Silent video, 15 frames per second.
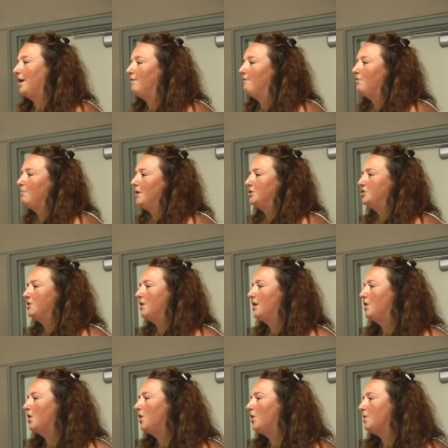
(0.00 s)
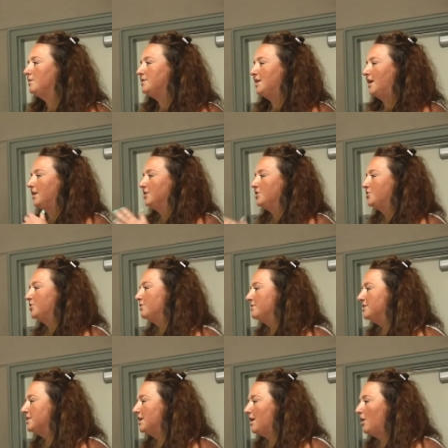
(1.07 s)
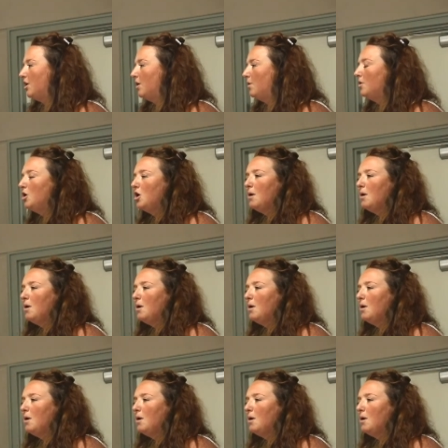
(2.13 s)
information they know, tell you stories they know.